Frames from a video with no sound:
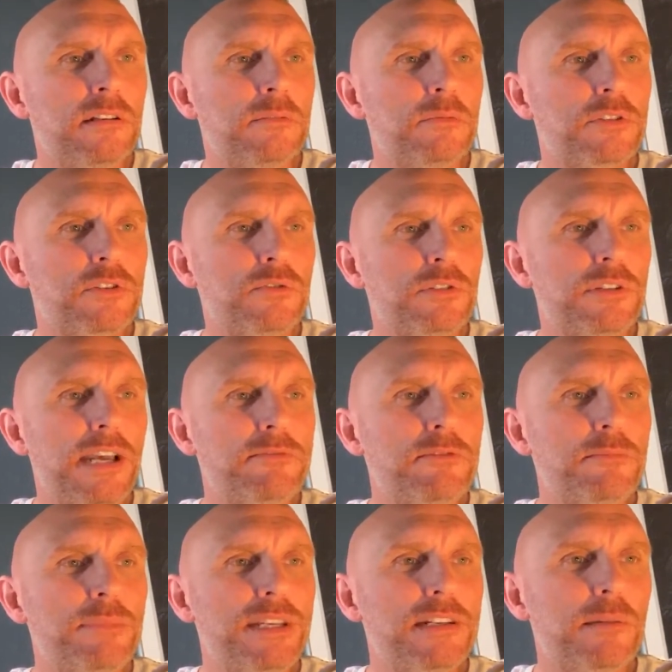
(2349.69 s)
Would cool to have a
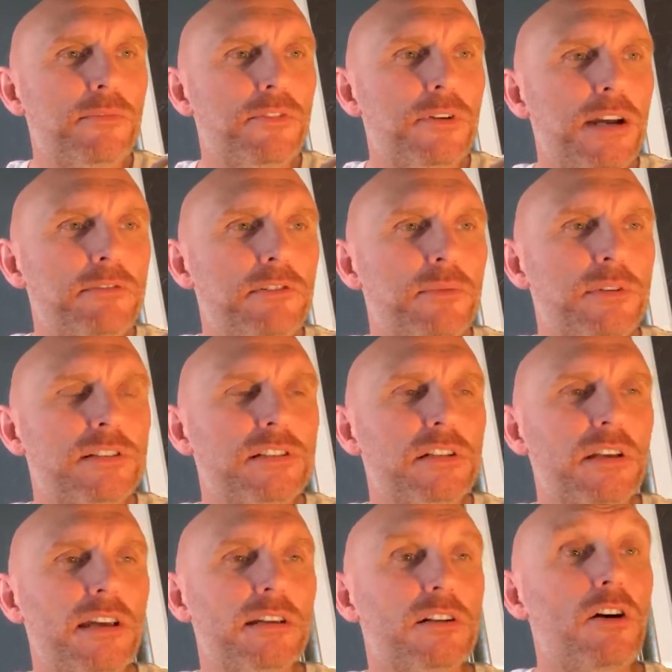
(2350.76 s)
meetup for everyone
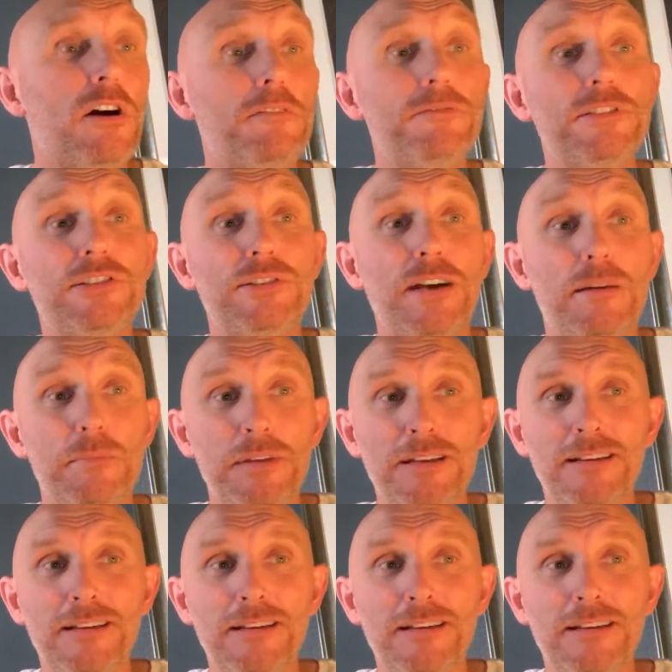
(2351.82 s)
at a coffee shop.